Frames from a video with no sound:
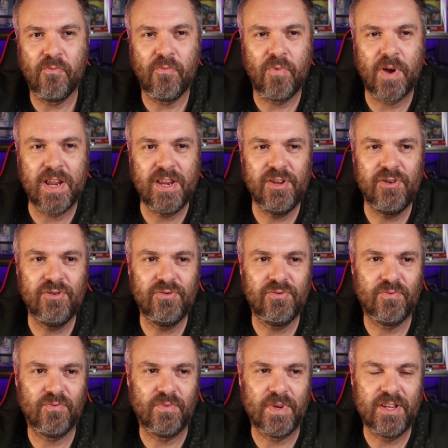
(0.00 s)
when
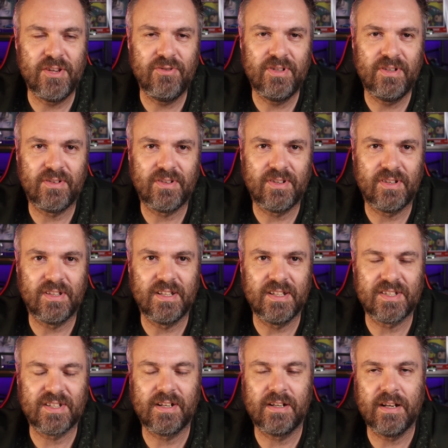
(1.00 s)
you when you
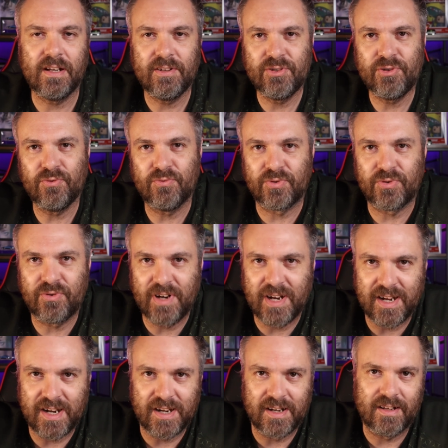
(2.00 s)
disclose your
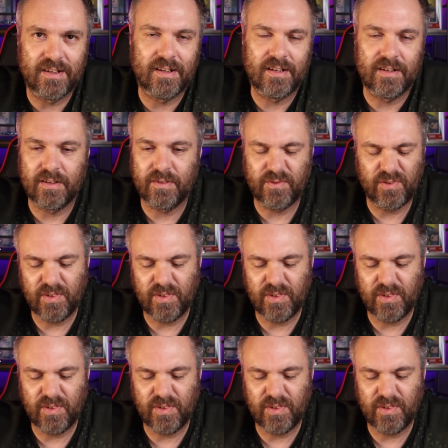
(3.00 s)
trade, uh,